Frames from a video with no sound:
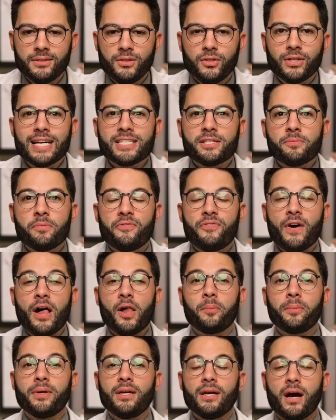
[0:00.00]
You guys have been
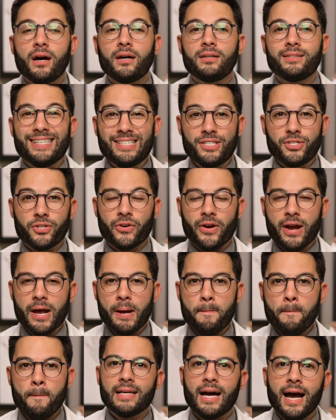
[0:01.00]
following me on
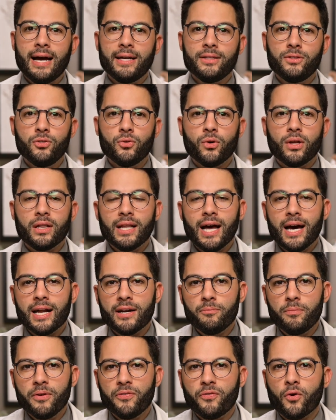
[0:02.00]
Instagram. I do a lot
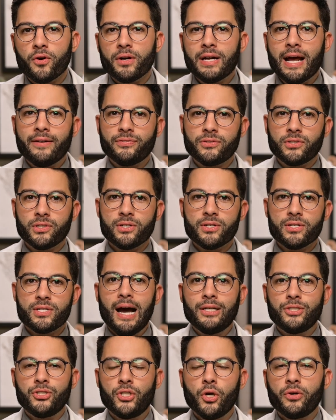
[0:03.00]
of before and afters.
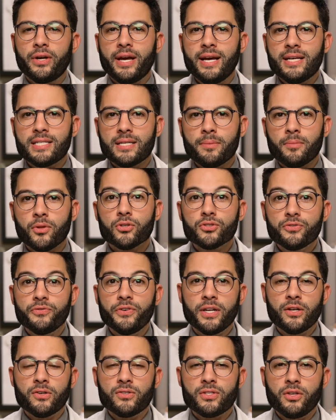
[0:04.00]
I showcase some of those
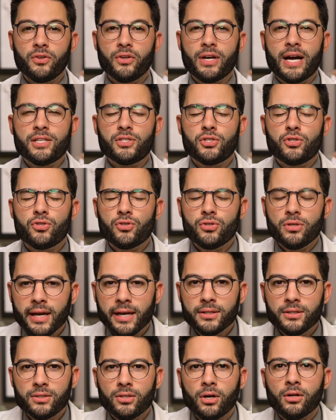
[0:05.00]
videos that you guys
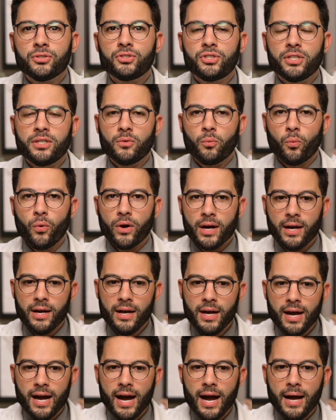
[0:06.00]
indulge in where
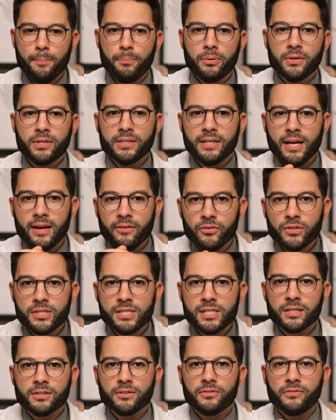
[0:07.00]
I put in every
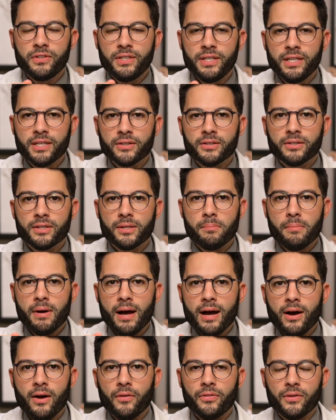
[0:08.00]
single veneer in the
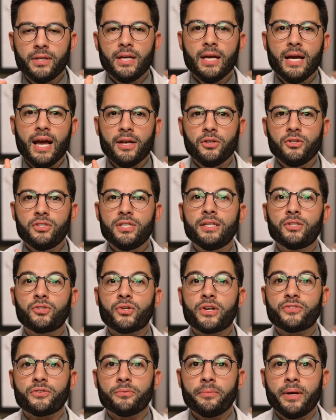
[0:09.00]
mouth and you see the
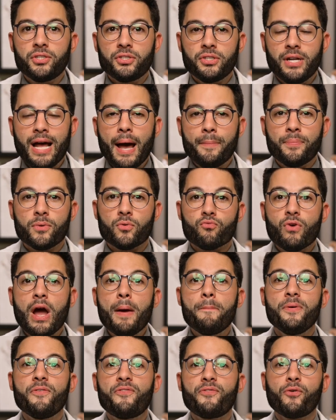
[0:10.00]
transformation happen
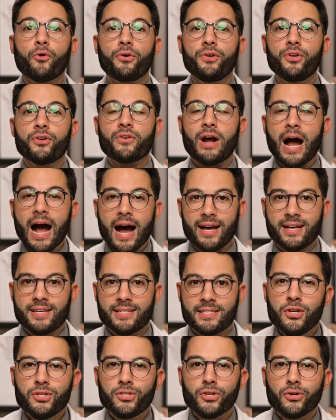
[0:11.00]
right before your
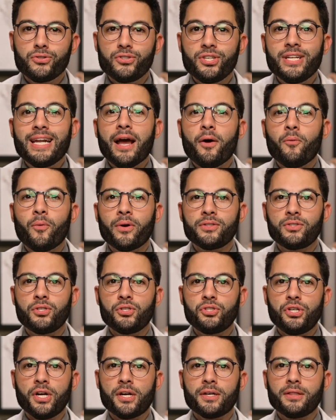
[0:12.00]
eyes. So today I wanted to
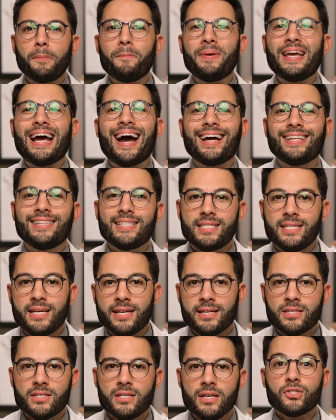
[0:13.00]
share the behind the
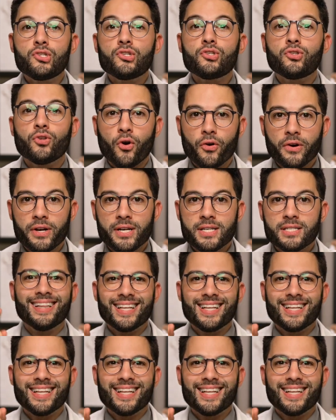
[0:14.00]
scenes stories.